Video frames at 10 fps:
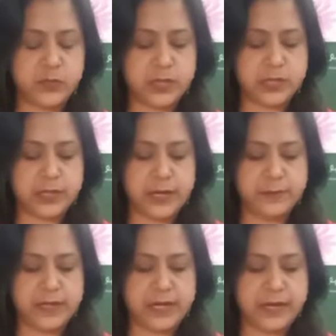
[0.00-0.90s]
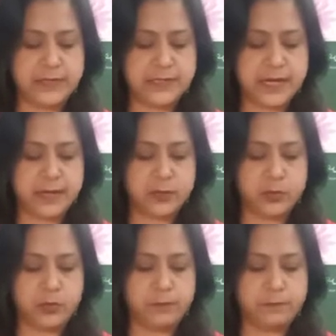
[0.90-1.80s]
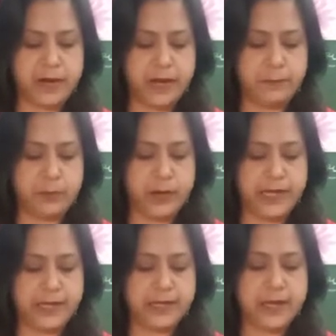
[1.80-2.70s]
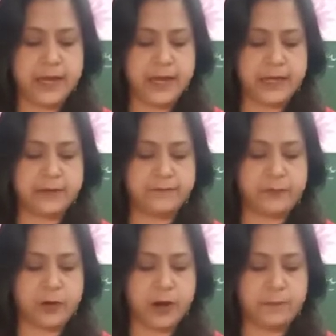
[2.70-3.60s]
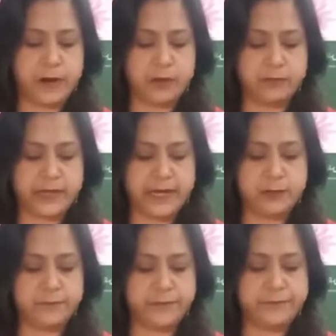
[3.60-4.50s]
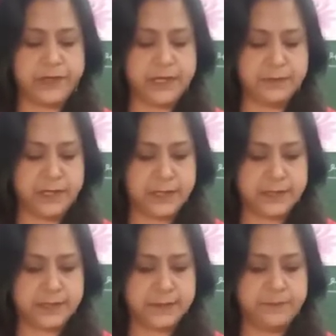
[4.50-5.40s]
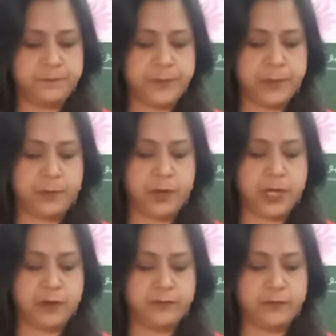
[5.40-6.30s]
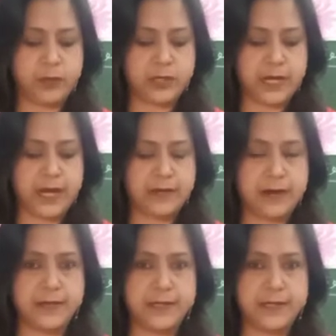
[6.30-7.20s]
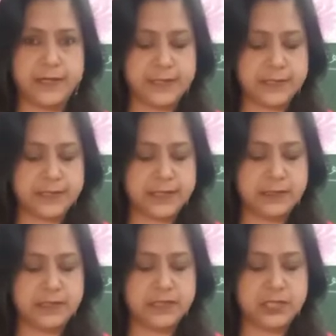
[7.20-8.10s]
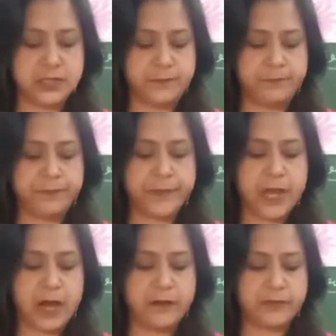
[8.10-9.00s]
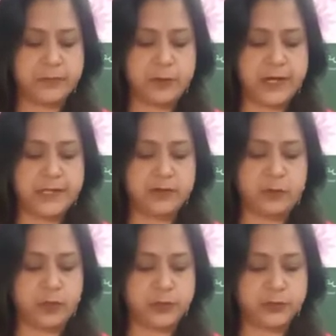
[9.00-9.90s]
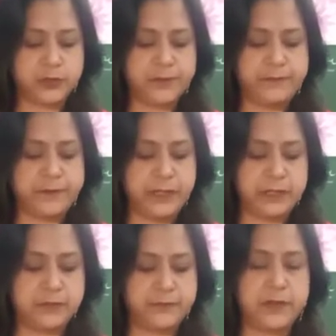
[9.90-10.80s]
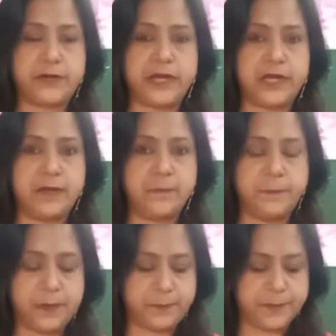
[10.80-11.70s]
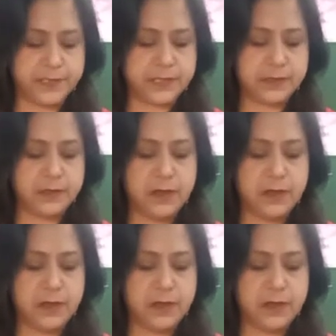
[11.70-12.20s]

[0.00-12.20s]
water can be cleansed at home by boiling it for about 10 to 15 minutes. The boiling of water at 100 degrees kills germ. After boiling, the water should be filtered for drinking purpose.